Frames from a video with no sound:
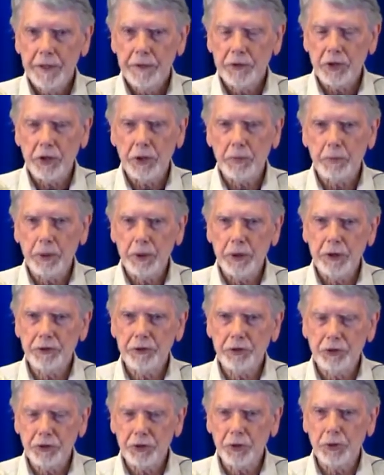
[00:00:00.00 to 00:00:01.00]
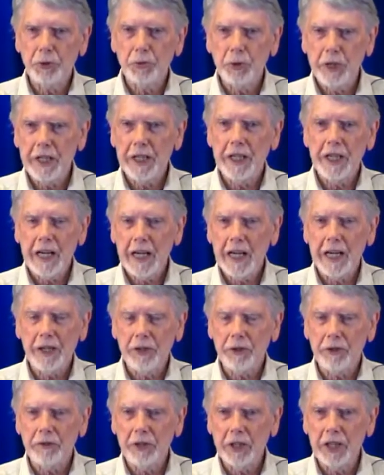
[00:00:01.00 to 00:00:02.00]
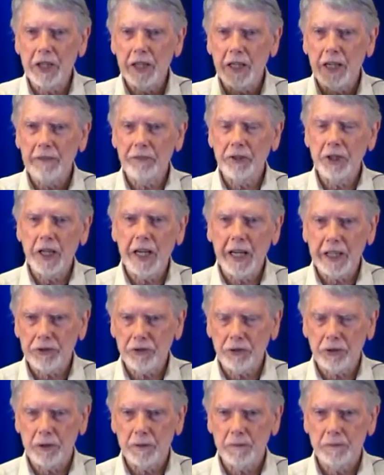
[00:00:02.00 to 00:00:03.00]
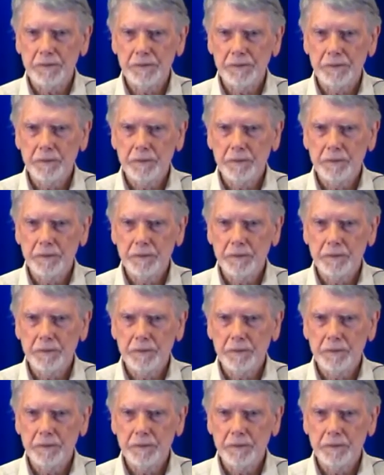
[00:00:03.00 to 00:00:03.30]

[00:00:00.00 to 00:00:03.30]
So the person's already out of any loving action